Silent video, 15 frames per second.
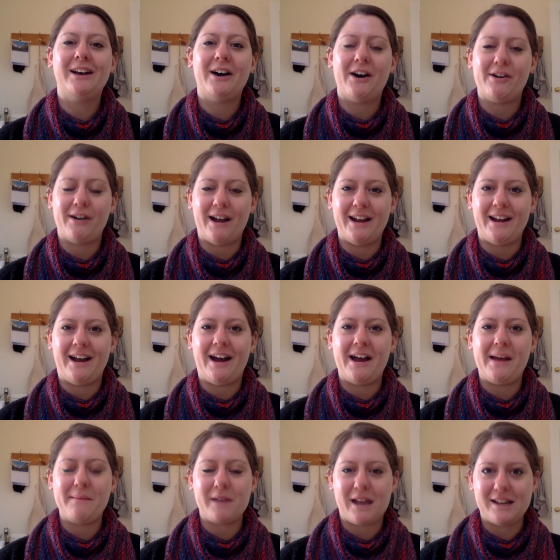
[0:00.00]
Alright, I
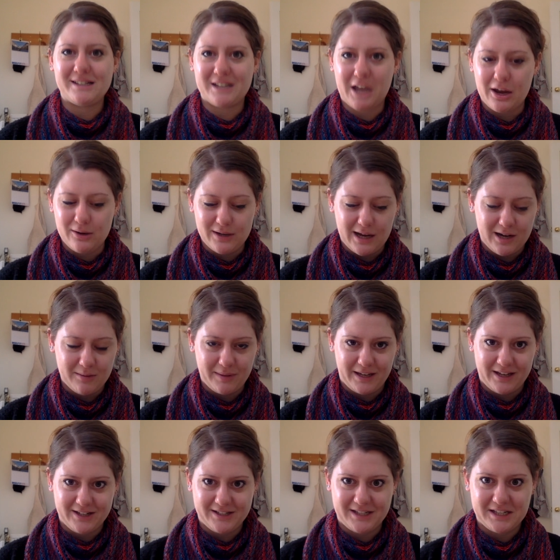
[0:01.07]
am going to go now
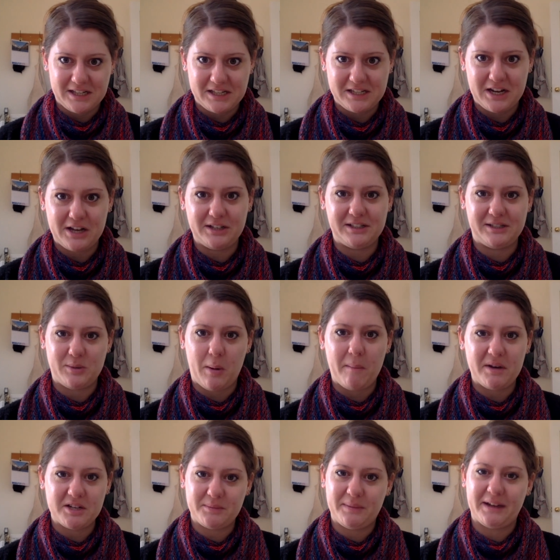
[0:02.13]
because this has turned into a
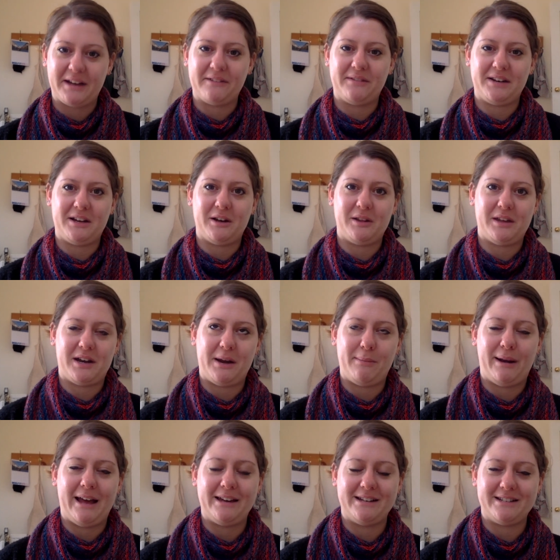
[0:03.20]
much bigger video than I
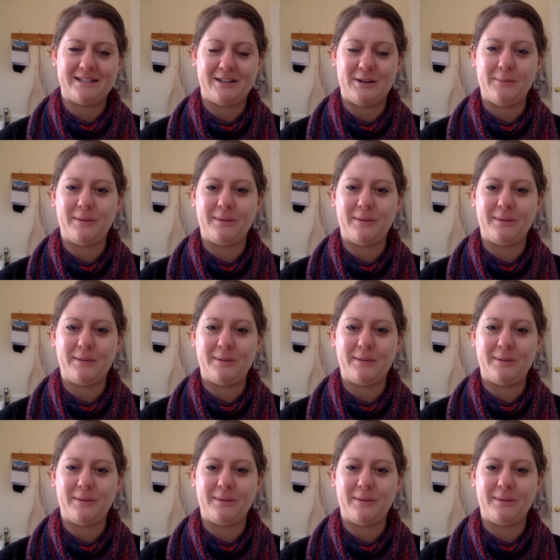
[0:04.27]
planned it to,